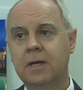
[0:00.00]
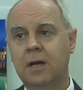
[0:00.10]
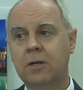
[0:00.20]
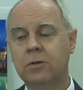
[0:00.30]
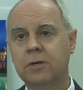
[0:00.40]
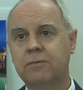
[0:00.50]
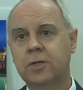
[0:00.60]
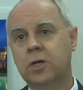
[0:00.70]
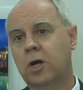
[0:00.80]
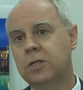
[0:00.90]
they are looking for
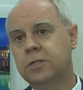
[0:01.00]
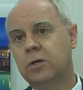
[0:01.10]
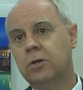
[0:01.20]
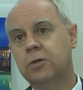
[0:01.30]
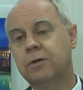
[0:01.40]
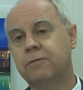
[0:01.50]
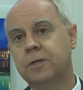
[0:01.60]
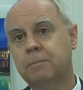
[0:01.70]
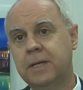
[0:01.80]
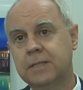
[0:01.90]
the culture or looking
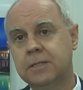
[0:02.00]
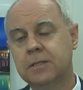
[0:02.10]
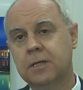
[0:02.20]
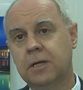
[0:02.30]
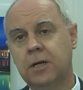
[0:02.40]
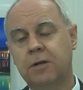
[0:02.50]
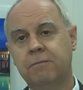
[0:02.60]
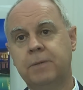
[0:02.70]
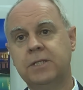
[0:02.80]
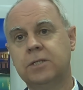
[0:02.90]
for the beach. There are a lot
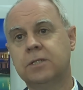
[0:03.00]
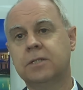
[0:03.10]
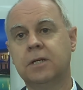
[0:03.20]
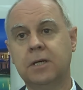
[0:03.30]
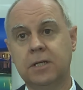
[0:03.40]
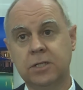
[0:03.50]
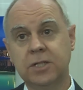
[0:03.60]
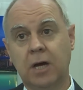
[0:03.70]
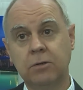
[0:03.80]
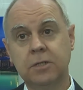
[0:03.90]
of beaches uh, in the
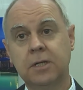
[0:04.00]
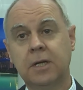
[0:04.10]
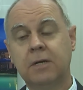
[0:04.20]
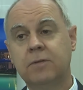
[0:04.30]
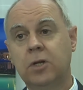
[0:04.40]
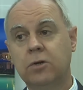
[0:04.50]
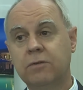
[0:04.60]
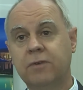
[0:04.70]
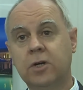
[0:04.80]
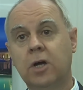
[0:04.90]
south. They're
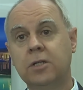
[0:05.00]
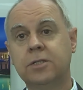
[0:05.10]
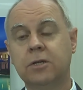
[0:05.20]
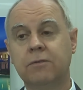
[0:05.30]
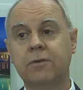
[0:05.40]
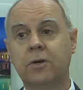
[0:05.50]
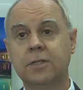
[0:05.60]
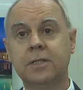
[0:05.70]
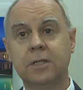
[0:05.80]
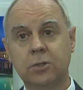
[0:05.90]
looking for culture, of
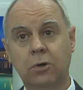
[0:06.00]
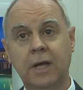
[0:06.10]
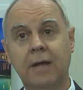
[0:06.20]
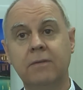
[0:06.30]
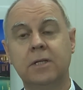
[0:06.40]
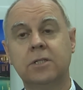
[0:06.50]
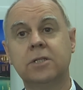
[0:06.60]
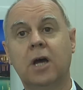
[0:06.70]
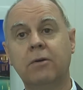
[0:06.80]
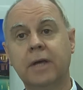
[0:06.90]
course, it is Hoi An and the
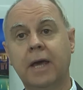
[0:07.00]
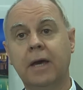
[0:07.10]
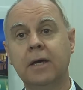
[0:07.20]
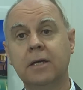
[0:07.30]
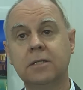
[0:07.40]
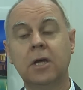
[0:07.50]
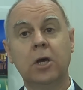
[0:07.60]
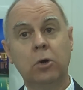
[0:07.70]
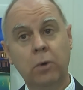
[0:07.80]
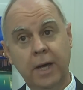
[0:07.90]
surrounding areas,
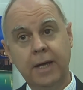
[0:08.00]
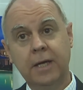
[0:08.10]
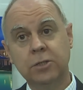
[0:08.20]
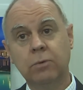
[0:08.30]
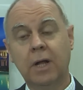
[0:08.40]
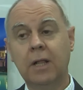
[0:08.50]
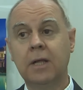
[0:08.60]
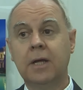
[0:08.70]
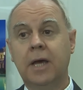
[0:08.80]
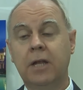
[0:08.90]
Hue as well,
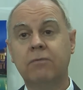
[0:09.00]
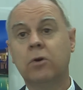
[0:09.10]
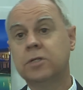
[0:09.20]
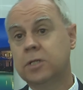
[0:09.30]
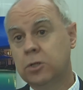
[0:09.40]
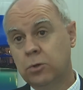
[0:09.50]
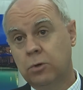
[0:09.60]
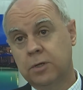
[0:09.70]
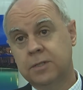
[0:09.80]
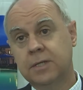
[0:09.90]
and of course in the
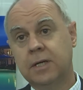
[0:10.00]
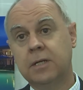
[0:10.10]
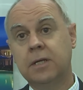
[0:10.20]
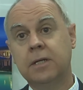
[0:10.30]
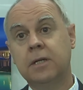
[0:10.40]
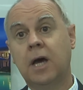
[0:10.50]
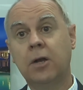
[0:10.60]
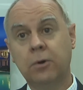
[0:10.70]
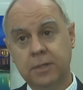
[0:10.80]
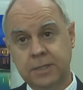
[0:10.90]
north, in, in
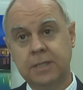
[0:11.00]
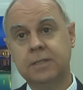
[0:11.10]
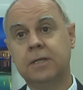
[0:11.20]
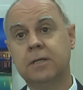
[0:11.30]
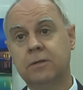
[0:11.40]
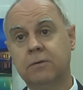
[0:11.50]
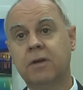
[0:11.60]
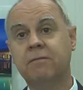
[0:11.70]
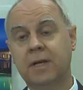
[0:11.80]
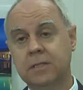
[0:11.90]
Hanoi city. You
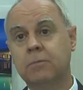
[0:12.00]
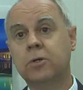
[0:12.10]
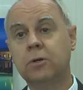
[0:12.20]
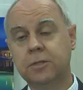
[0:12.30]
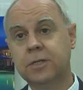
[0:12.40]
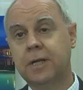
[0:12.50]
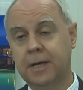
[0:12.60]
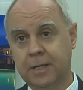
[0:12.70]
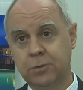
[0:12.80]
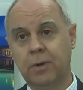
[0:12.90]
can find some culture
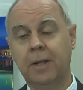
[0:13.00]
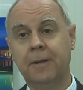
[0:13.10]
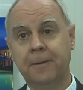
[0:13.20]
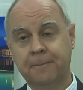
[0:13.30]
there as well.